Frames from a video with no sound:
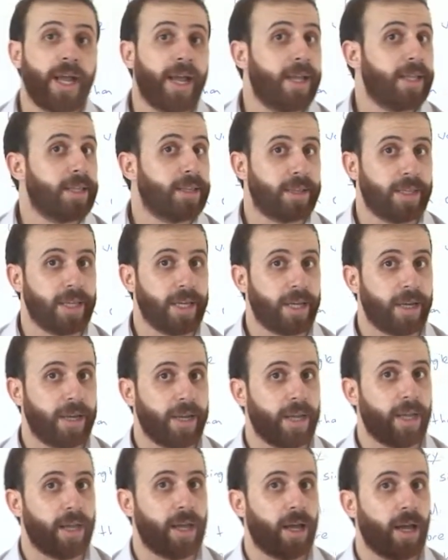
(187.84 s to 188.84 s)
and
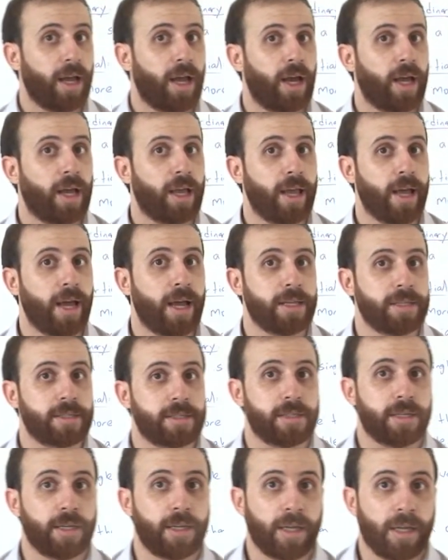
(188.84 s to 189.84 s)
degree.
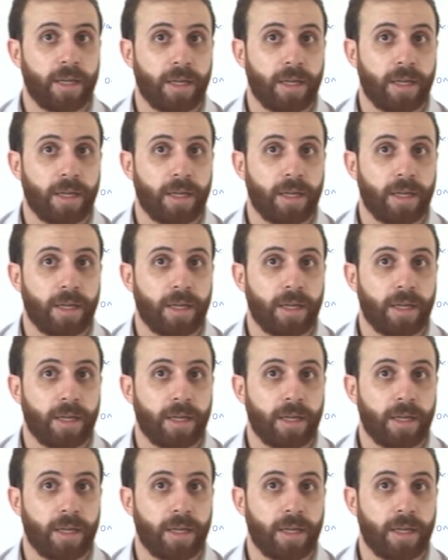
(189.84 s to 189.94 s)
Yes,